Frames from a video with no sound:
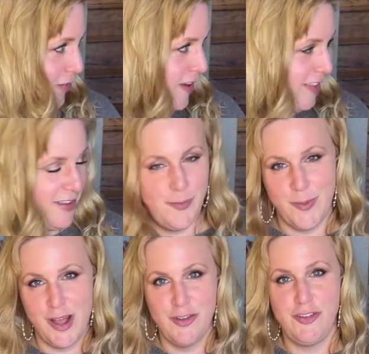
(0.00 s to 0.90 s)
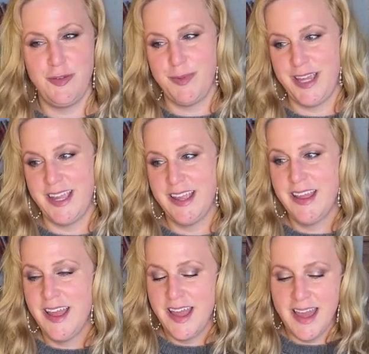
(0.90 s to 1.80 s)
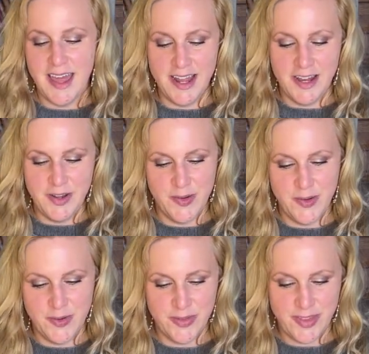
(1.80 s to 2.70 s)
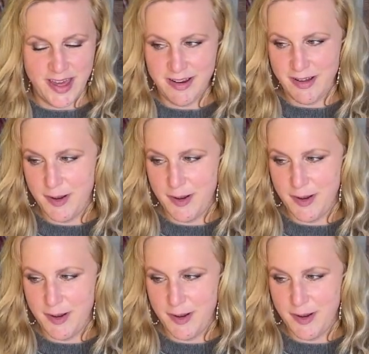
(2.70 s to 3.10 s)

right there watching me, and I know that